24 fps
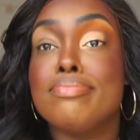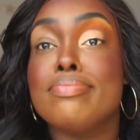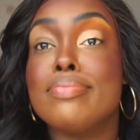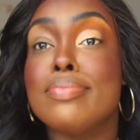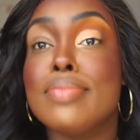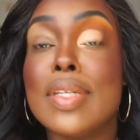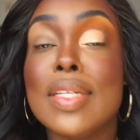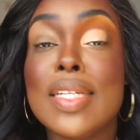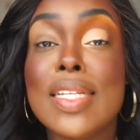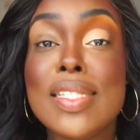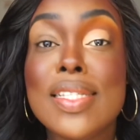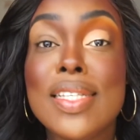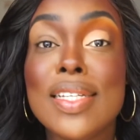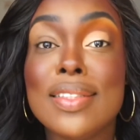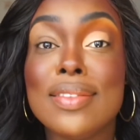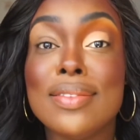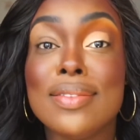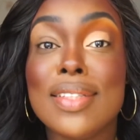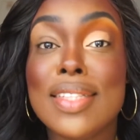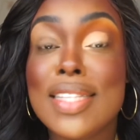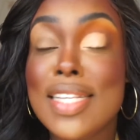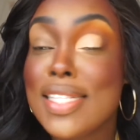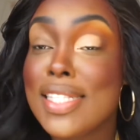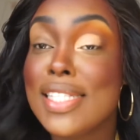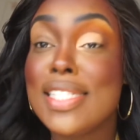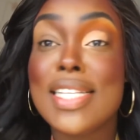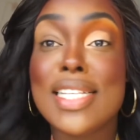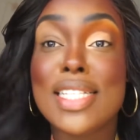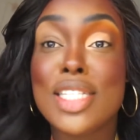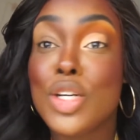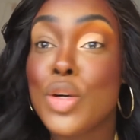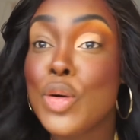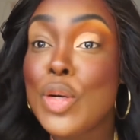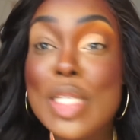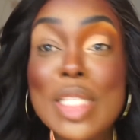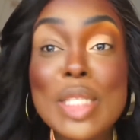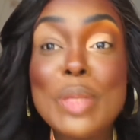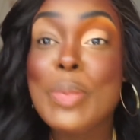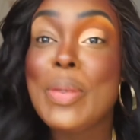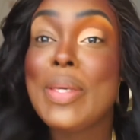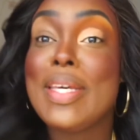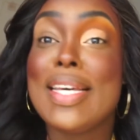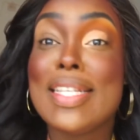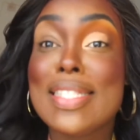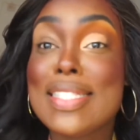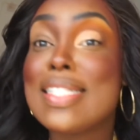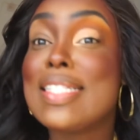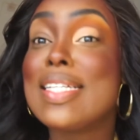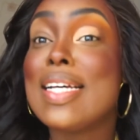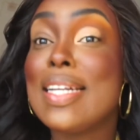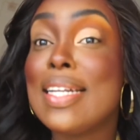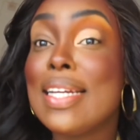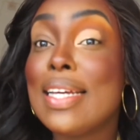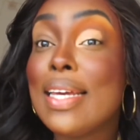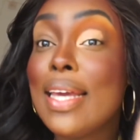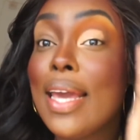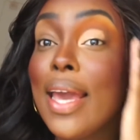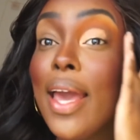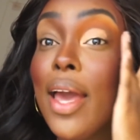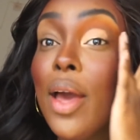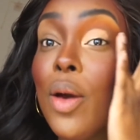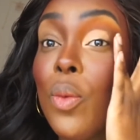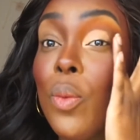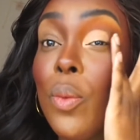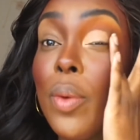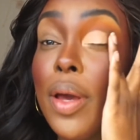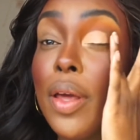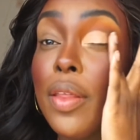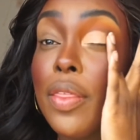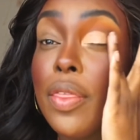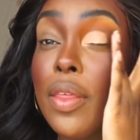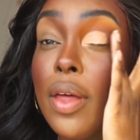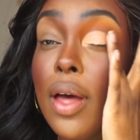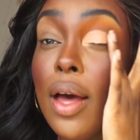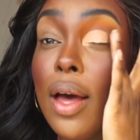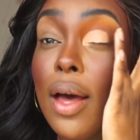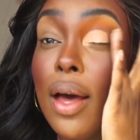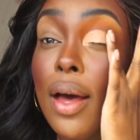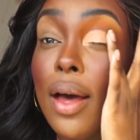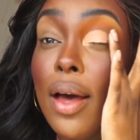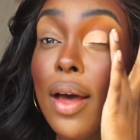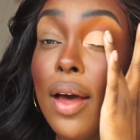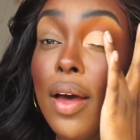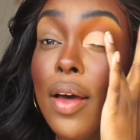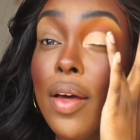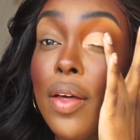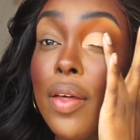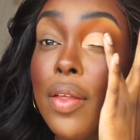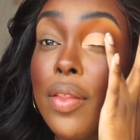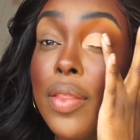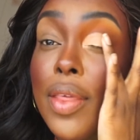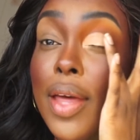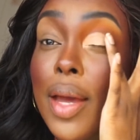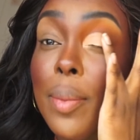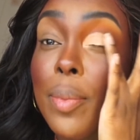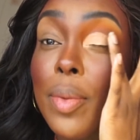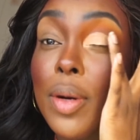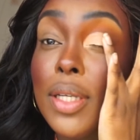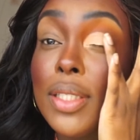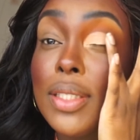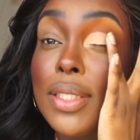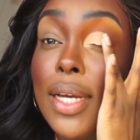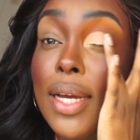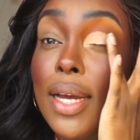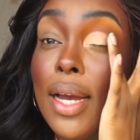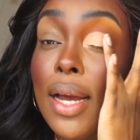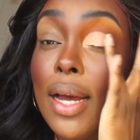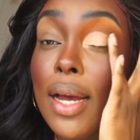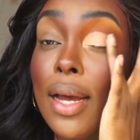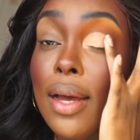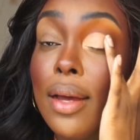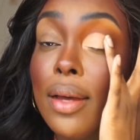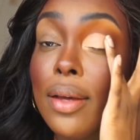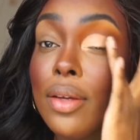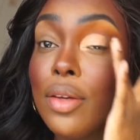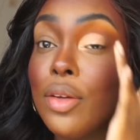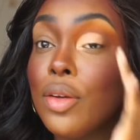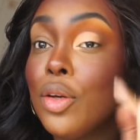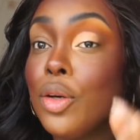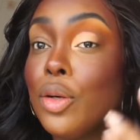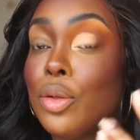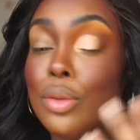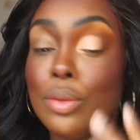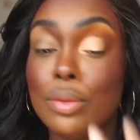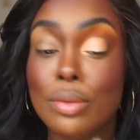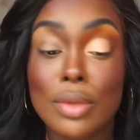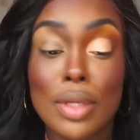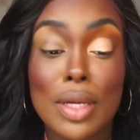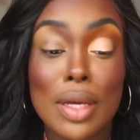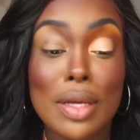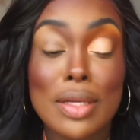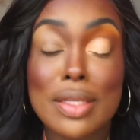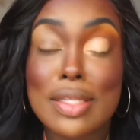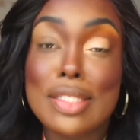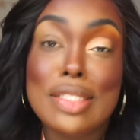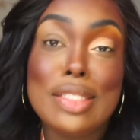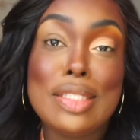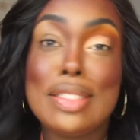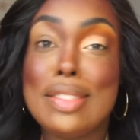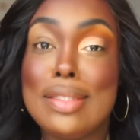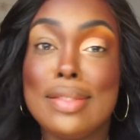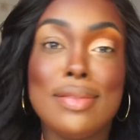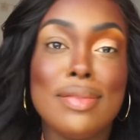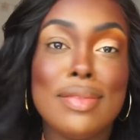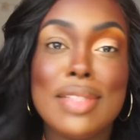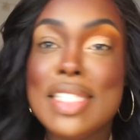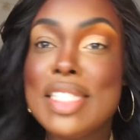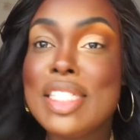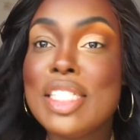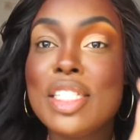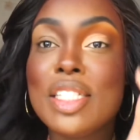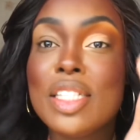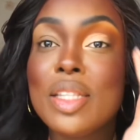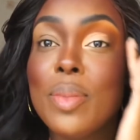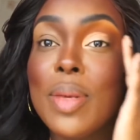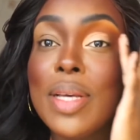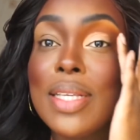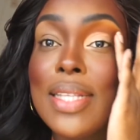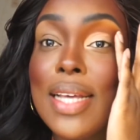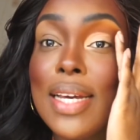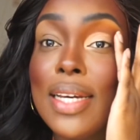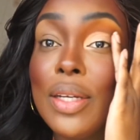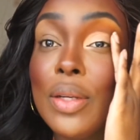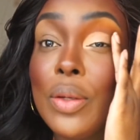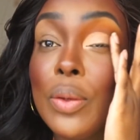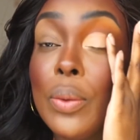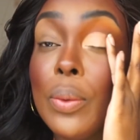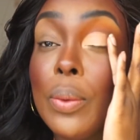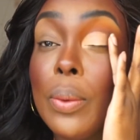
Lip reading: Listen, this is as crispy as it's gonna get with that brush I got, you know? It's just the best I could do.